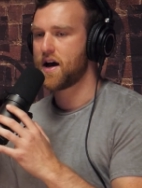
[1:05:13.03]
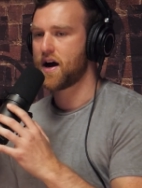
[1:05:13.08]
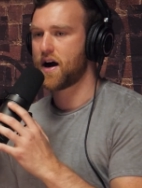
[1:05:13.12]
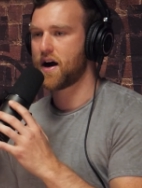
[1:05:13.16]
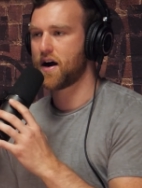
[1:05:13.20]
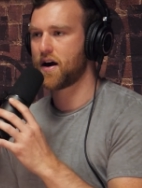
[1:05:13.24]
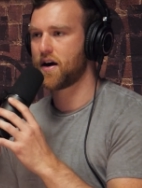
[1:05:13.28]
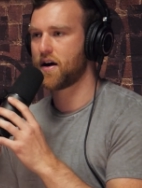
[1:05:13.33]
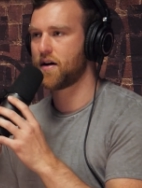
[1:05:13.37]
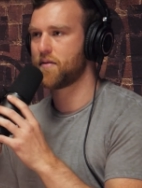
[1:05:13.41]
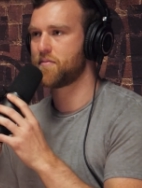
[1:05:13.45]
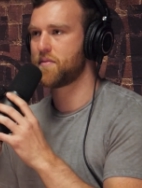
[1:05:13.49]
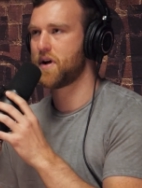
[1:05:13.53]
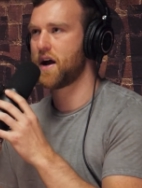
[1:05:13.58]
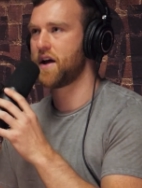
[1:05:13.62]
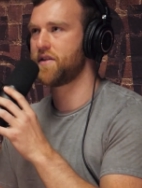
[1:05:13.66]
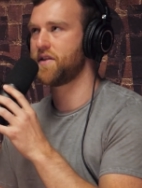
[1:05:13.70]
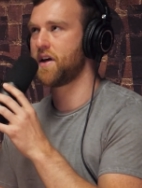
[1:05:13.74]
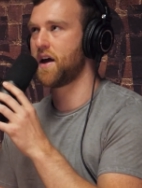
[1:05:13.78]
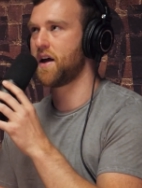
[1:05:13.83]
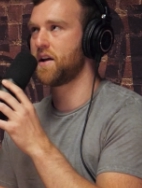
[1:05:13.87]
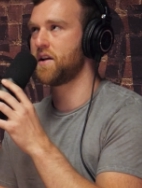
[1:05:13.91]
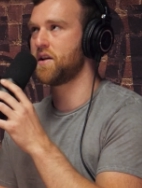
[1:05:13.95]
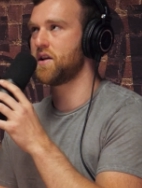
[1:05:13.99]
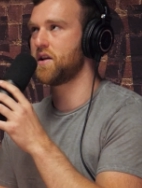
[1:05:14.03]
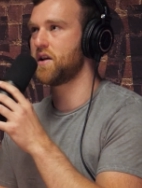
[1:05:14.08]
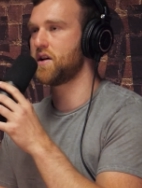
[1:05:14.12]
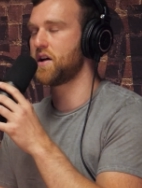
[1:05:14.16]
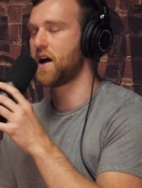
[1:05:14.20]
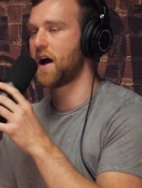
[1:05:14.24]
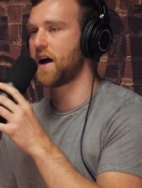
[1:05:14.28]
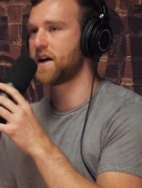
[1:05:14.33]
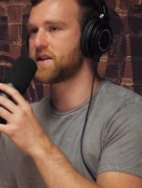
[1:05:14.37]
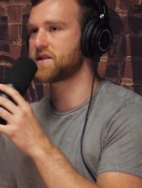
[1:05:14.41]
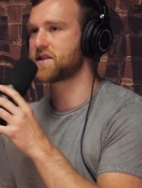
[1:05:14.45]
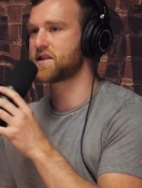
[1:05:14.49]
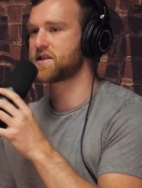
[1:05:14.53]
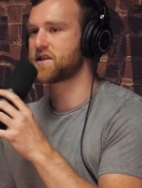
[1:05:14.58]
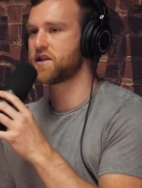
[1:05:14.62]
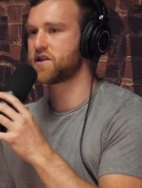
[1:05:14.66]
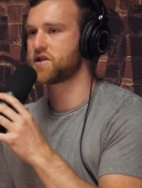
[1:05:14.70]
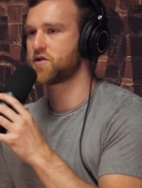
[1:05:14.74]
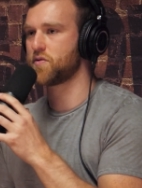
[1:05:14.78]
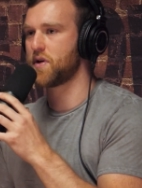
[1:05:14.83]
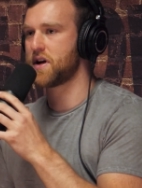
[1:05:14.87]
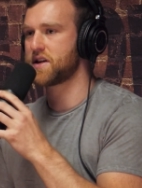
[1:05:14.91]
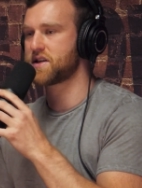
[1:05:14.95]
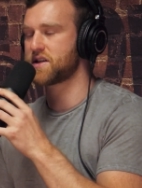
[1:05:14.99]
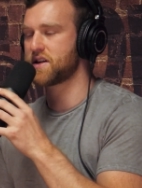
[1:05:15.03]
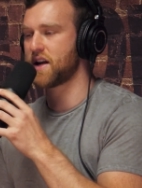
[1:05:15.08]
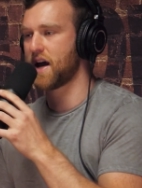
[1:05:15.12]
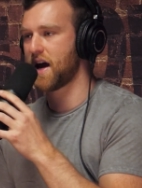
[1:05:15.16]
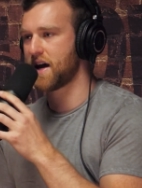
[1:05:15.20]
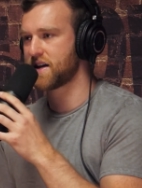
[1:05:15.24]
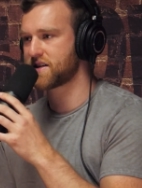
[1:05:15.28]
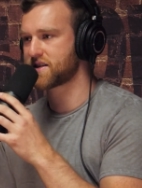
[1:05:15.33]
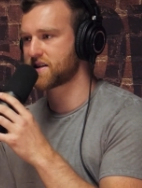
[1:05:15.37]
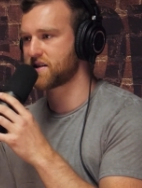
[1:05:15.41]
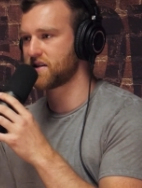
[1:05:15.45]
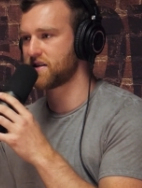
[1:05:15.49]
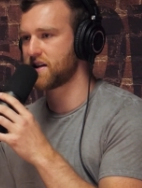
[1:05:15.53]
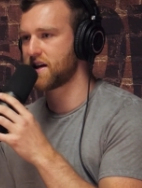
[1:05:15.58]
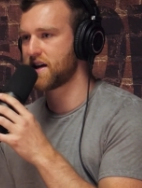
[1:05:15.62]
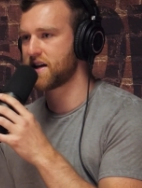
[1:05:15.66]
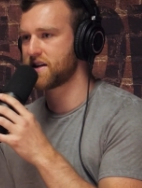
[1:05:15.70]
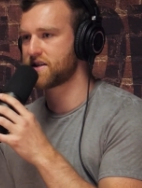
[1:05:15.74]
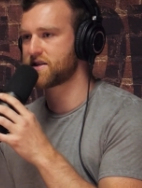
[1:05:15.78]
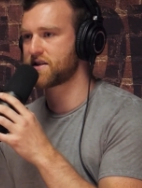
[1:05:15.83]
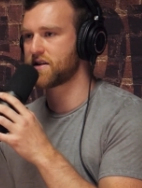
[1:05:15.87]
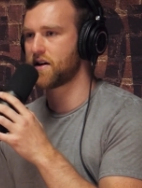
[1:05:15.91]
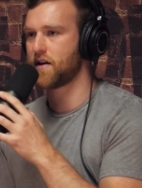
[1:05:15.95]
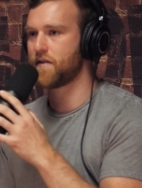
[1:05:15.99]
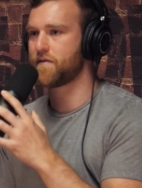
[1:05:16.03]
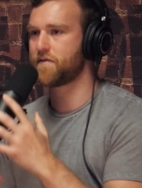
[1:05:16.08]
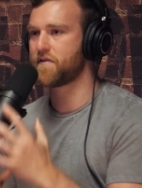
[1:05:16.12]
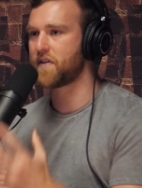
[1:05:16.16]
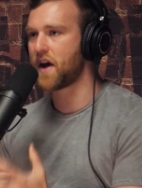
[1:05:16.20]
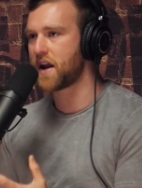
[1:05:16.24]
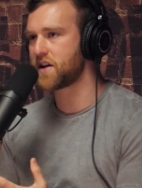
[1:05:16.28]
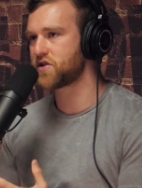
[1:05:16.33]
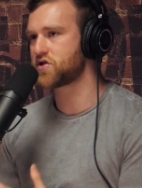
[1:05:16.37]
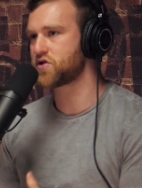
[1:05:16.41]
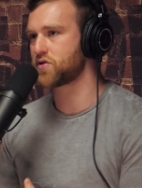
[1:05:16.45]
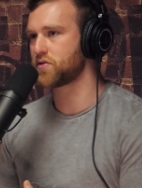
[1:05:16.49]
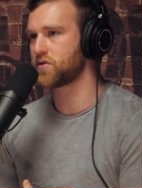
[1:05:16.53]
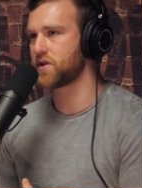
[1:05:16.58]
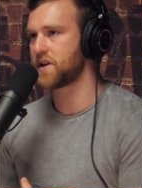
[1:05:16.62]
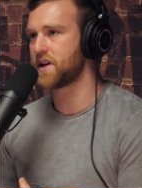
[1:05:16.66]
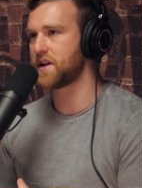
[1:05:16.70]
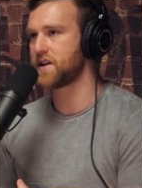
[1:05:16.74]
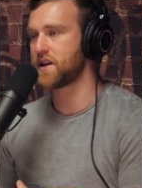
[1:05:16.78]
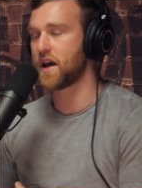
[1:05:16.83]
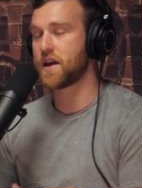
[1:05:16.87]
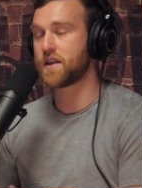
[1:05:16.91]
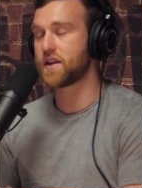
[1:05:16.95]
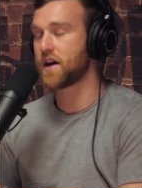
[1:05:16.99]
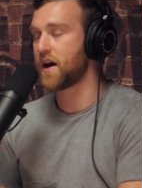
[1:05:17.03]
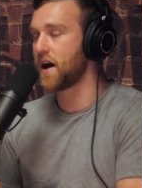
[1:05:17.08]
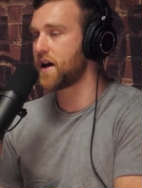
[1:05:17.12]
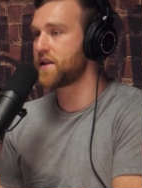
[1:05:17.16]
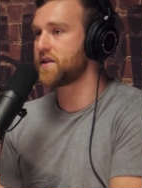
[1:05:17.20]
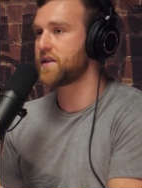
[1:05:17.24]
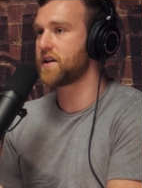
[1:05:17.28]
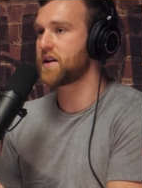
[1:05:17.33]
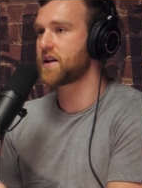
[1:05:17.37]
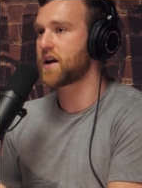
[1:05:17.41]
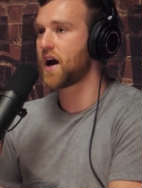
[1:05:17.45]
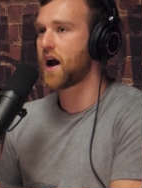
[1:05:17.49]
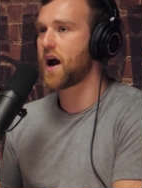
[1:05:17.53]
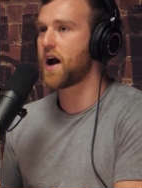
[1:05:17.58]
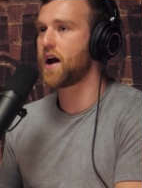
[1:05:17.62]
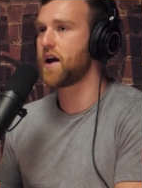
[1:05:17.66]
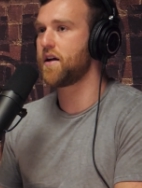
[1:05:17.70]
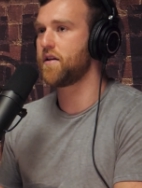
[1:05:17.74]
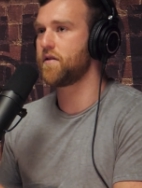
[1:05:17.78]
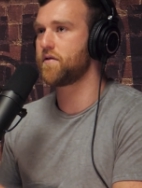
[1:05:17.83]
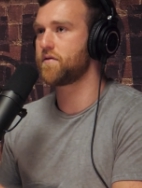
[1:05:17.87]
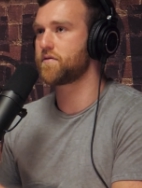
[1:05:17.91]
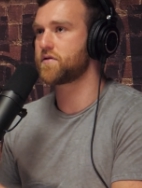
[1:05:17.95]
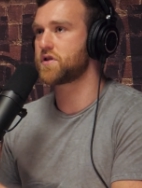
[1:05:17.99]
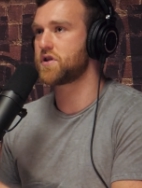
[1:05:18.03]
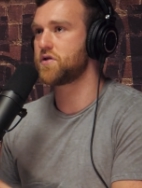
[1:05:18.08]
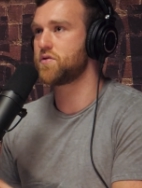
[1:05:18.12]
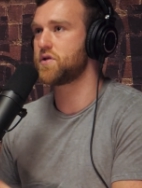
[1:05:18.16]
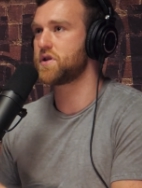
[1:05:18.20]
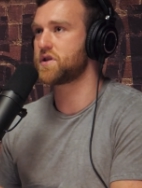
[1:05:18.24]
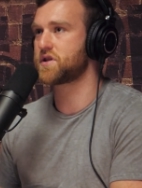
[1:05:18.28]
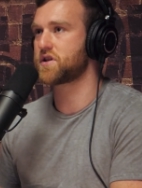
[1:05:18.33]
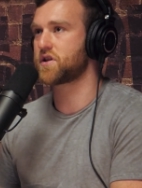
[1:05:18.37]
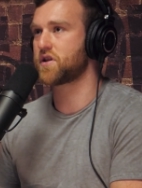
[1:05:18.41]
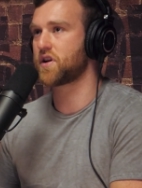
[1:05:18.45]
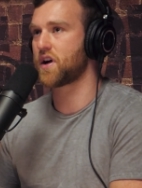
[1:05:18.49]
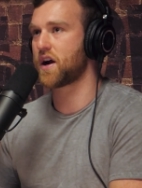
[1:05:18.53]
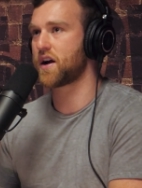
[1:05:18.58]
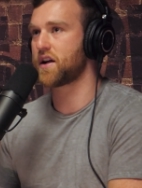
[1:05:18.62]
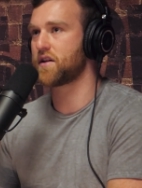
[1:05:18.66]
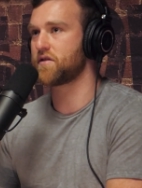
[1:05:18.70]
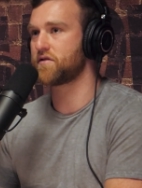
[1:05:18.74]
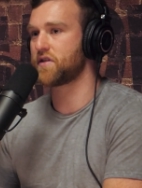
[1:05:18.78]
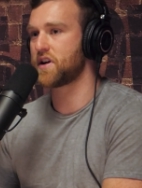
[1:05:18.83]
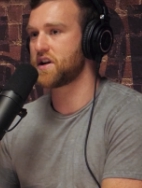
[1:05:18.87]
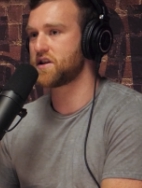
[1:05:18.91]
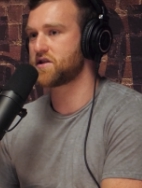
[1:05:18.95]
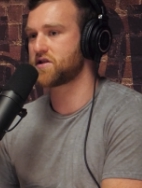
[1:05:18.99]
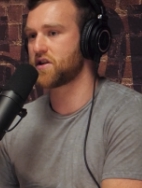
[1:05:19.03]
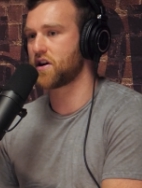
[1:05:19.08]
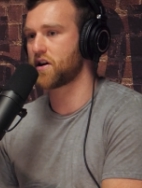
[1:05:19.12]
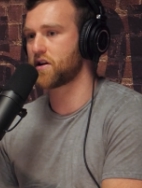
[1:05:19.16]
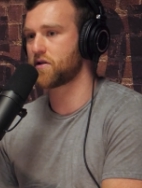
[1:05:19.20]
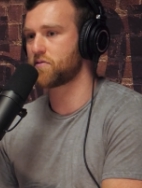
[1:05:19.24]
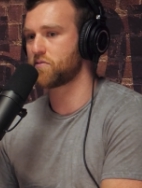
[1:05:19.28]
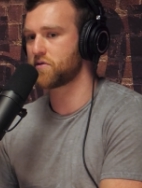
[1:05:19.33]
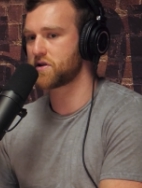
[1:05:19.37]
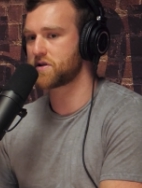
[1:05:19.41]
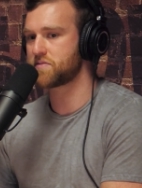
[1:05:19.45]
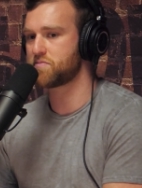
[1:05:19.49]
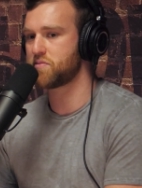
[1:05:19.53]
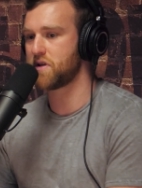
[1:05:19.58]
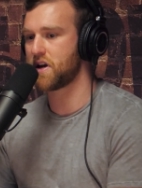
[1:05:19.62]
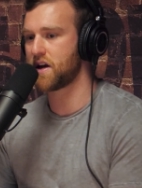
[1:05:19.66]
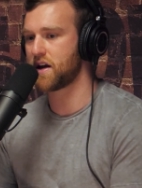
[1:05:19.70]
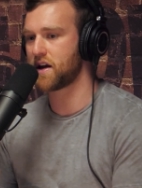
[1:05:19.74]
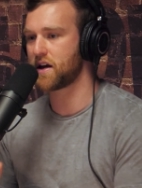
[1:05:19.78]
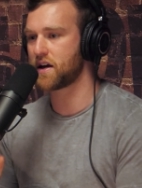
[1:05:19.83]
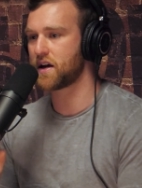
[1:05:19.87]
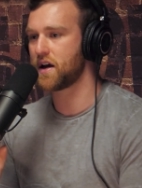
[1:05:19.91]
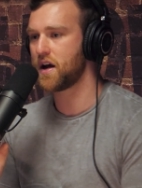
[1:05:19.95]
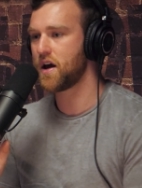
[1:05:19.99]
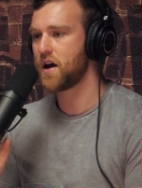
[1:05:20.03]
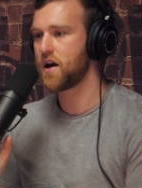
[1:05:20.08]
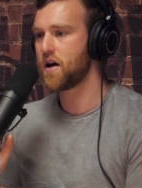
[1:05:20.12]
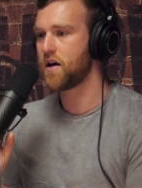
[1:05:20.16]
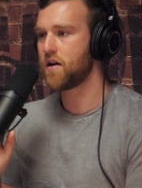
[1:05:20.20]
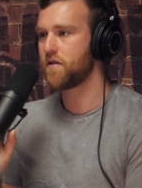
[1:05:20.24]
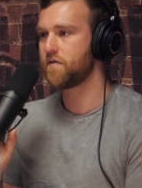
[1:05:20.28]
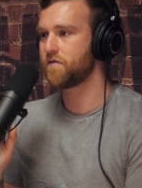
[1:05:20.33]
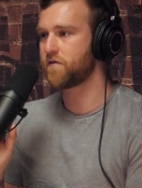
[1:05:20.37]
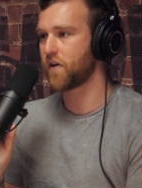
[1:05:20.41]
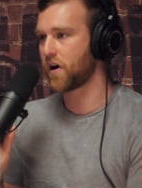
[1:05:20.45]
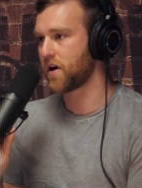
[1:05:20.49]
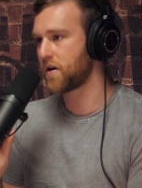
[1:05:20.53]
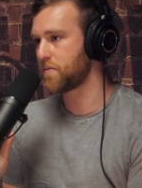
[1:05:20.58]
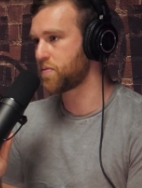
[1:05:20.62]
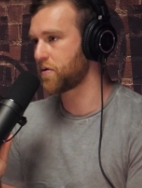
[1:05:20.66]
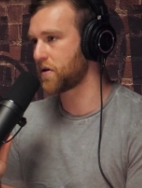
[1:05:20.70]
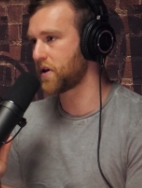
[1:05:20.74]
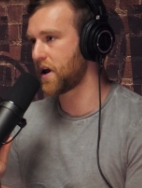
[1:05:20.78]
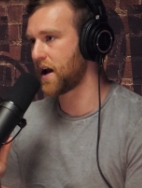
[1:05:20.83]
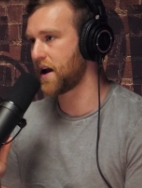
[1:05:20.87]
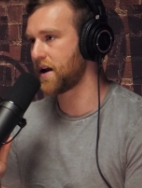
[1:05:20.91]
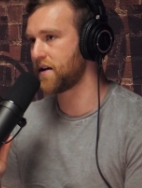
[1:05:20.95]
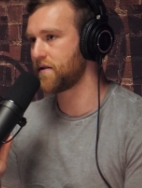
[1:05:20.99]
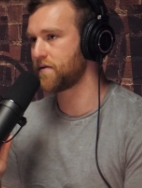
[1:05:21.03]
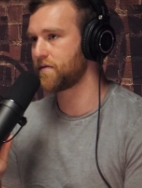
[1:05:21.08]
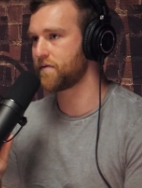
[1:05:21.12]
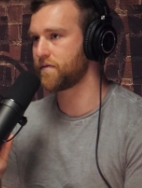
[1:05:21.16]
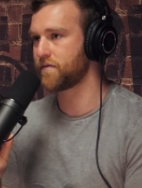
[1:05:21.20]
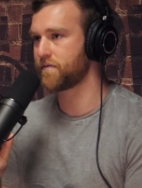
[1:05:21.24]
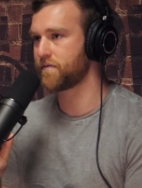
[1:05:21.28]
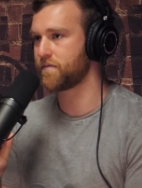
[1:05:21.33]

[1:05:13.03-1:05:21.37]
And then as the situation escalates, eventually, and the guy, to his credit, Rayshard, was being very polite,